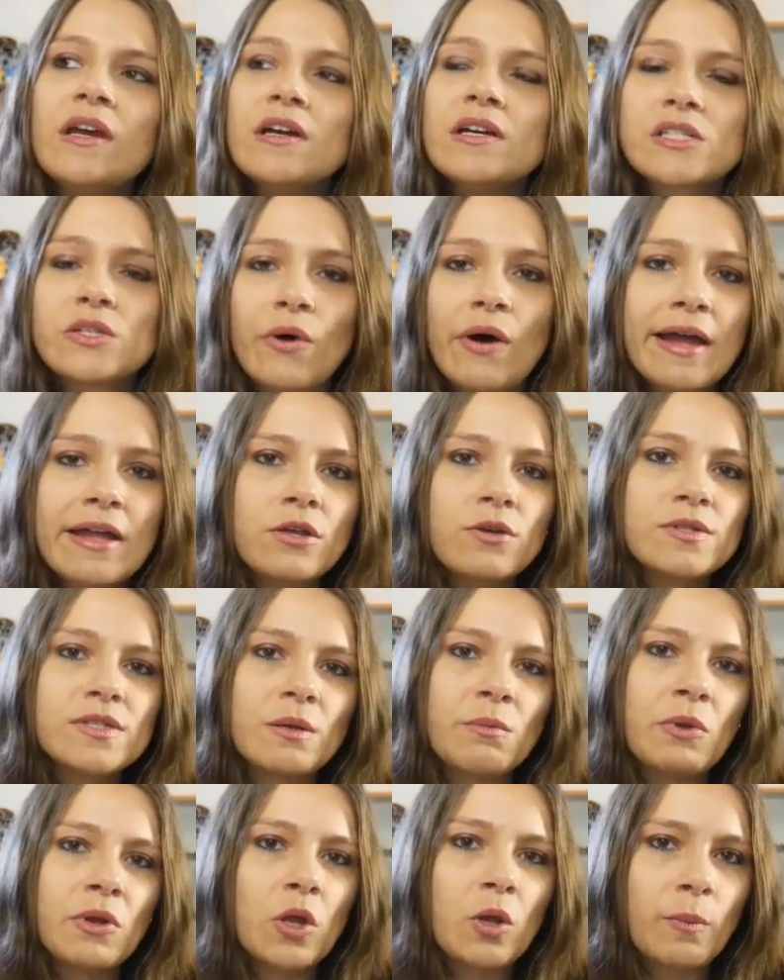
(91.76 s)
So I knew
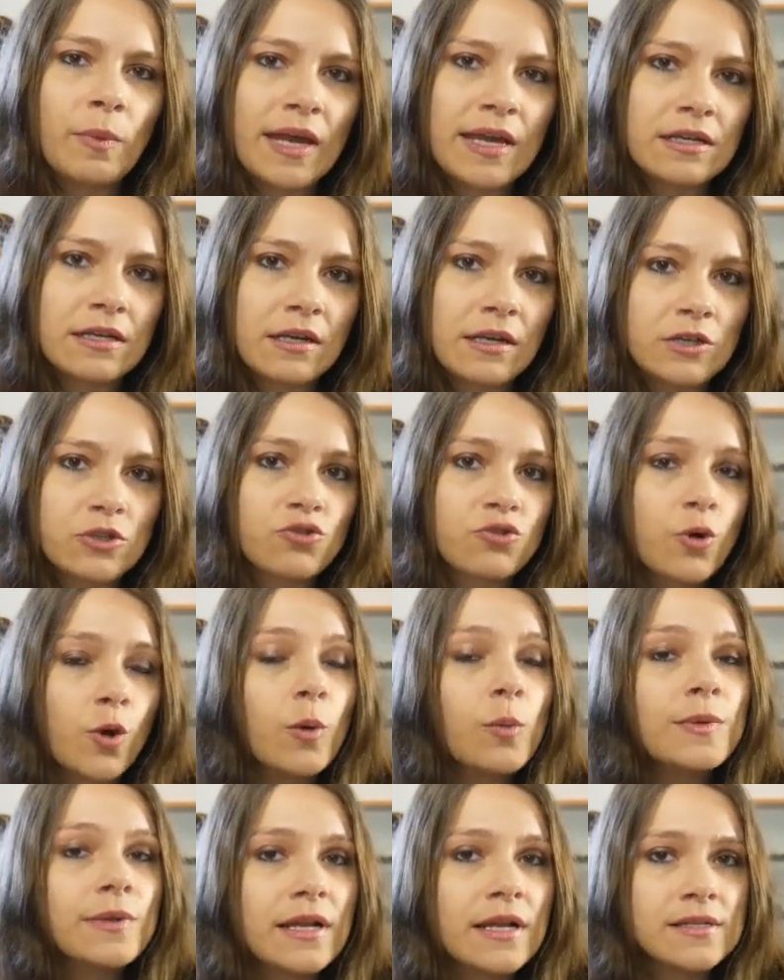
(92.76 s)
someone who painted a Troll
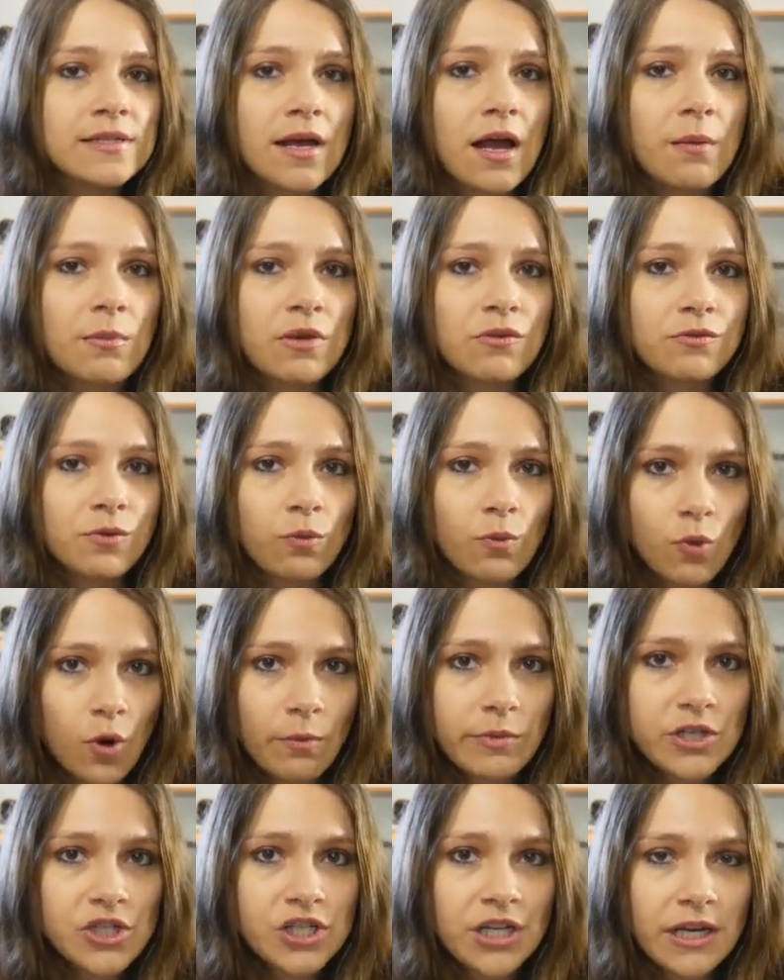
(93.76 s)
Bloods army for War
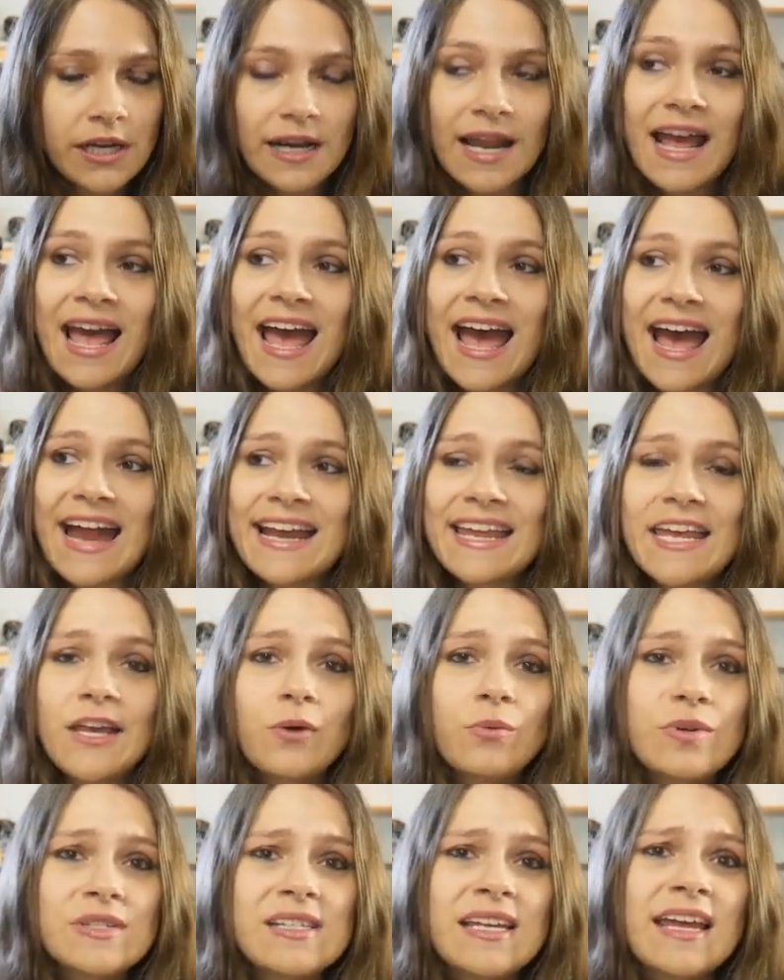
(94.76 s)
Machine, and he
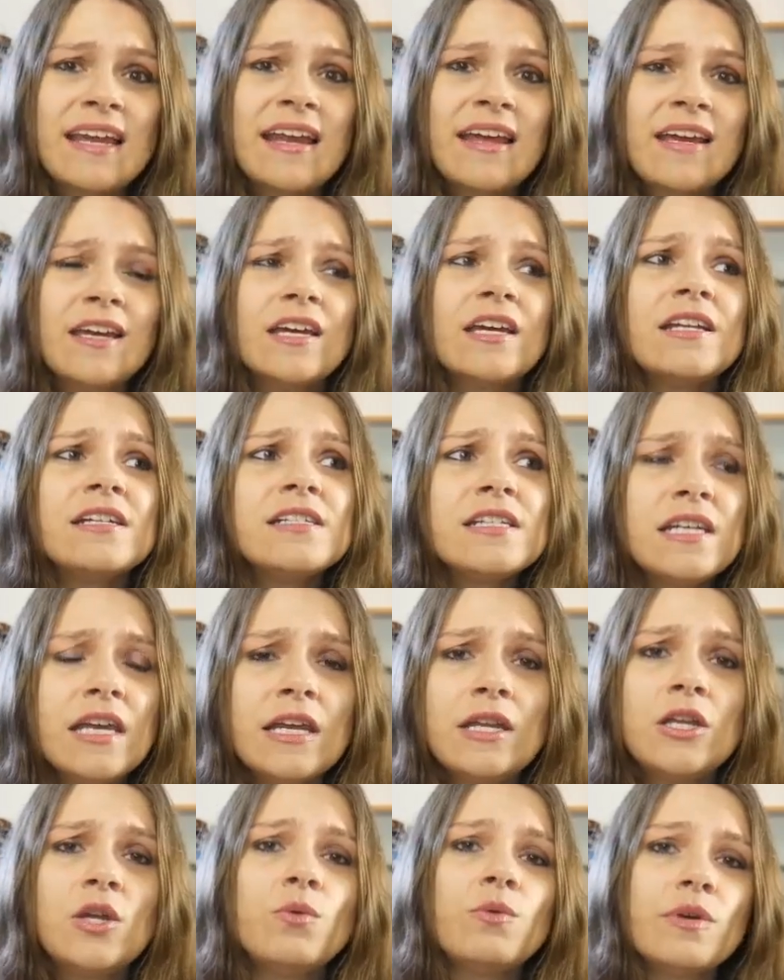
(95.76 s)
was in a
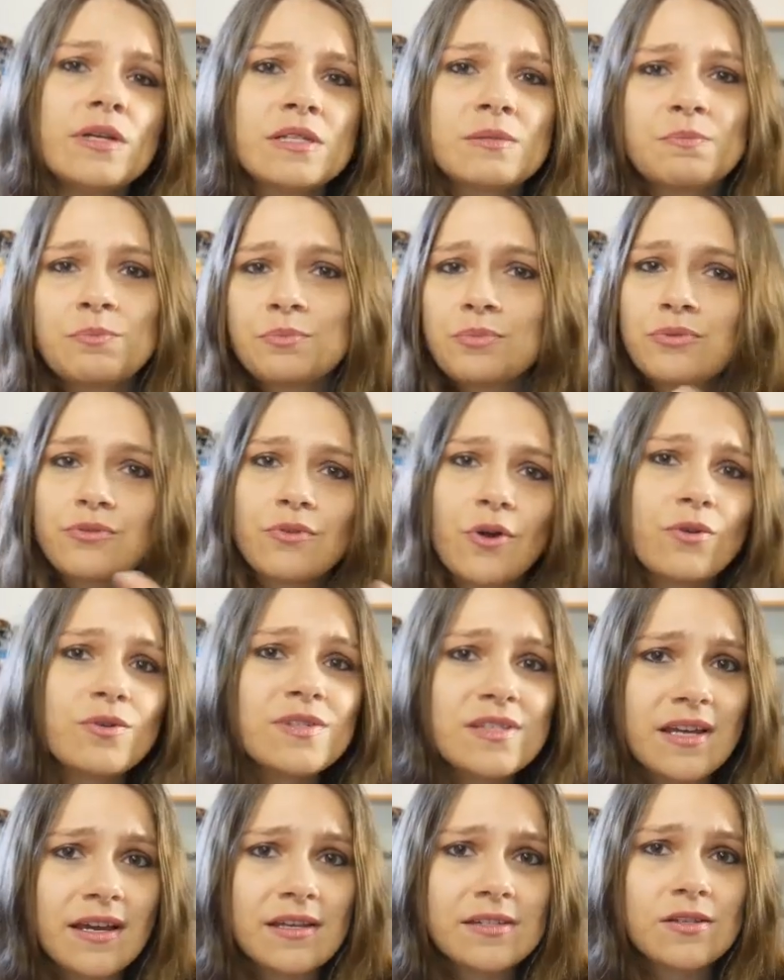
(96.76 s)
continuous
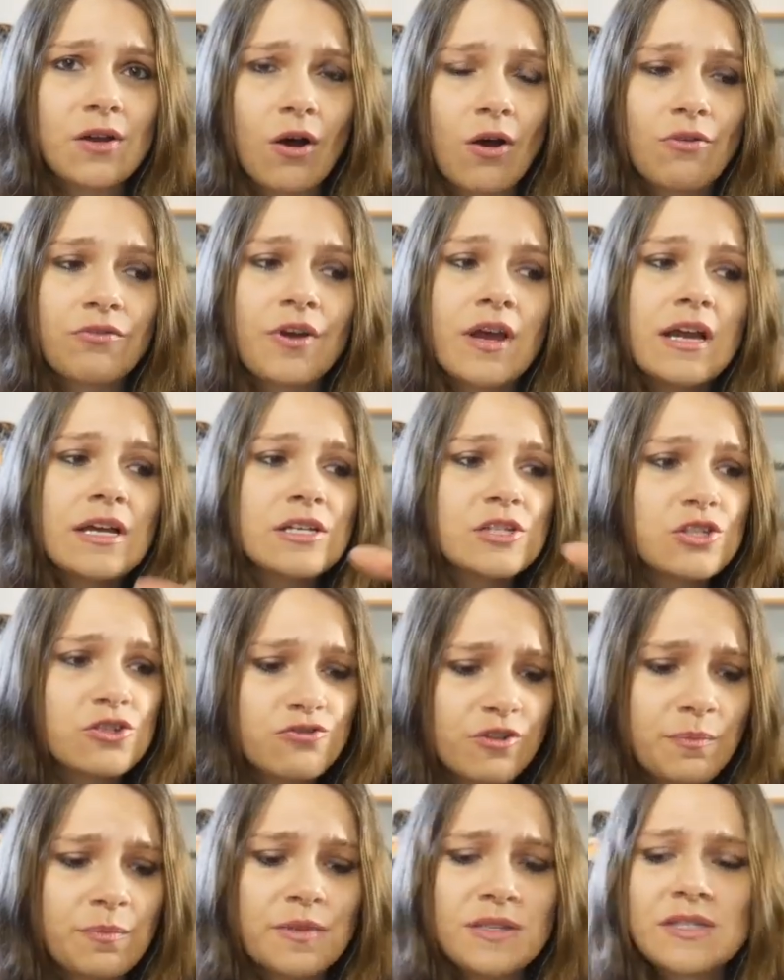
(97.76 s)
process of
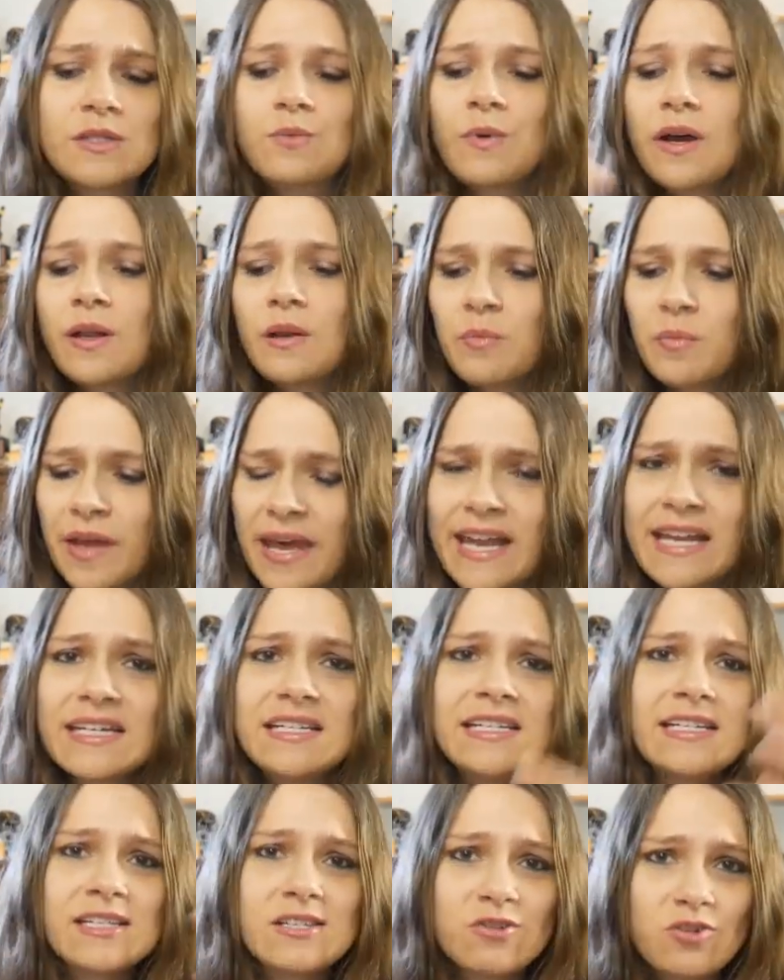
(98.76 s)
strip this one, paint
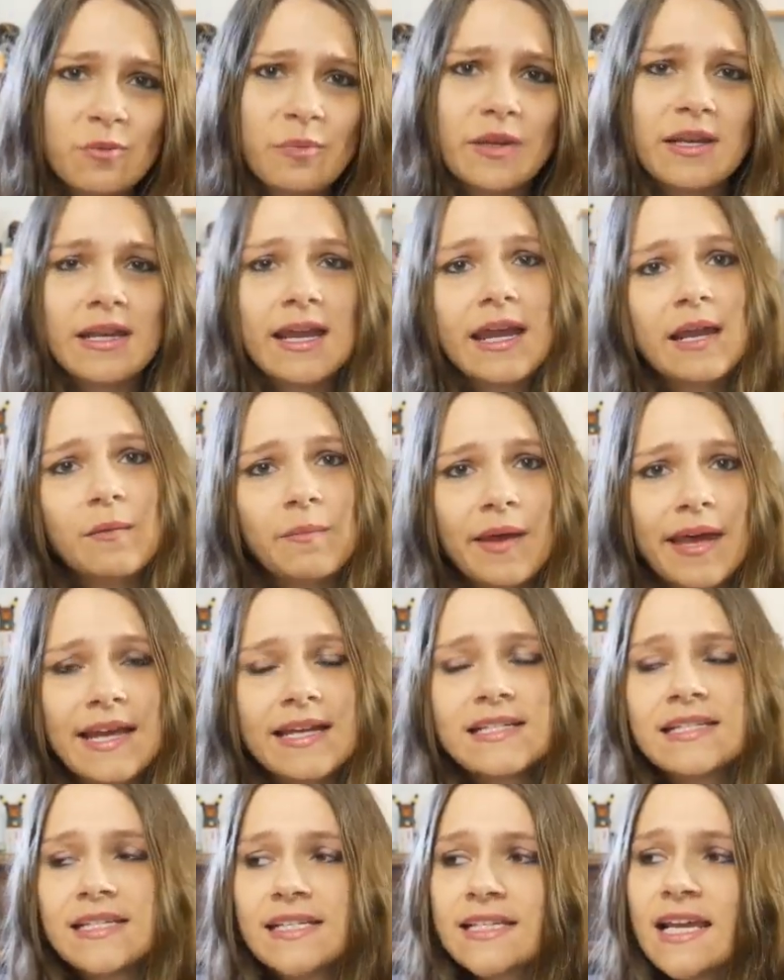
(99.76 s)
it, strip it again,
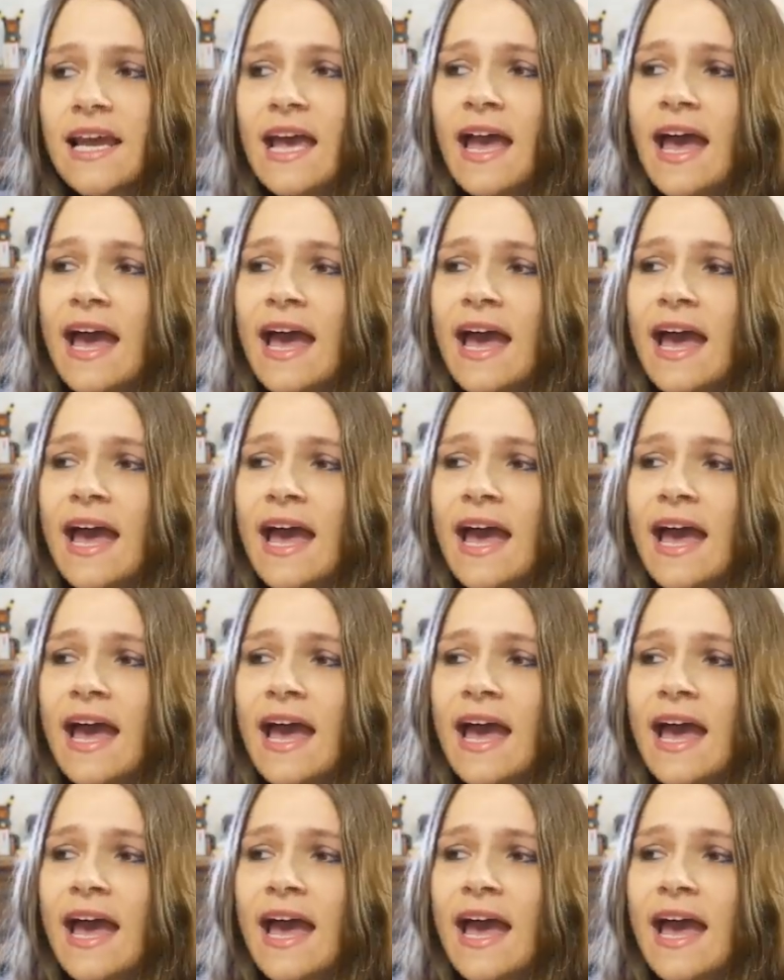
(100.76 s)
paint it,